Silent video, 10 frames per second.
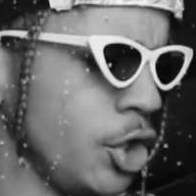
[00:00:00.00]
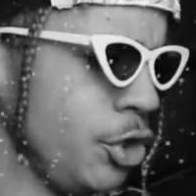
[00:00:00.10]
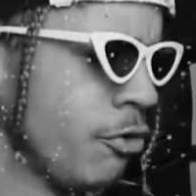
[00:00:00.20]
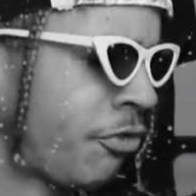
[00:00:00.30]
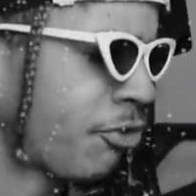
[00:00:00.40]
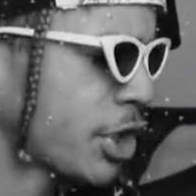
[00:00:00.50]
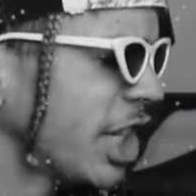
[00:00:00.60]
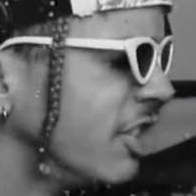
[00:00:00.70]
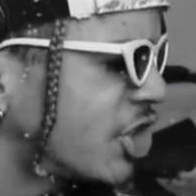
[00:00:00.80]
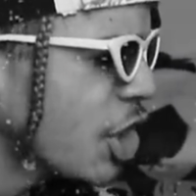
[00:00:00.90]
Are you
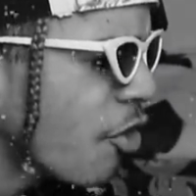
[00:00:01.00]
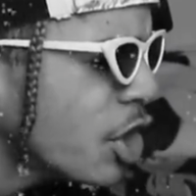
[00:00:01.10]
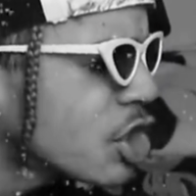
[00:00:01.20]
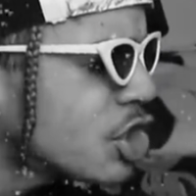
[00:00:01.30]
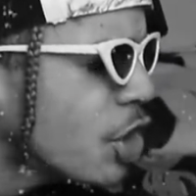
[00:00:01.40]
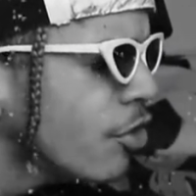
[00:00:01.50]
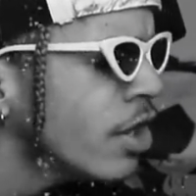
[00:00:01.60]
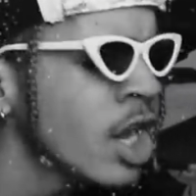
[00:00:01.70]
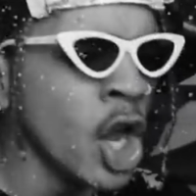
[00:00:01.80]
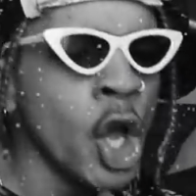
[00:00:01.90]
freaking serious,
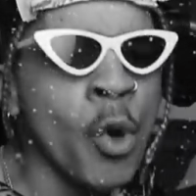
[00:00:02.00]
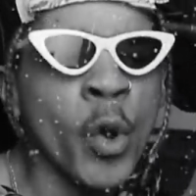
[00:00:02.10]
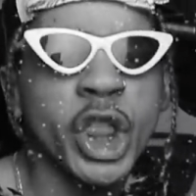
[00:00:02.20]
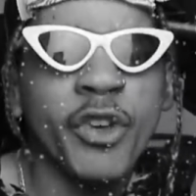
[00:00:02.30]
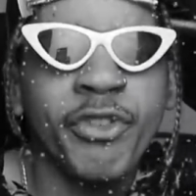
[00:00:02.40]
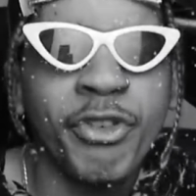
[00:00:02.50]
dude? What the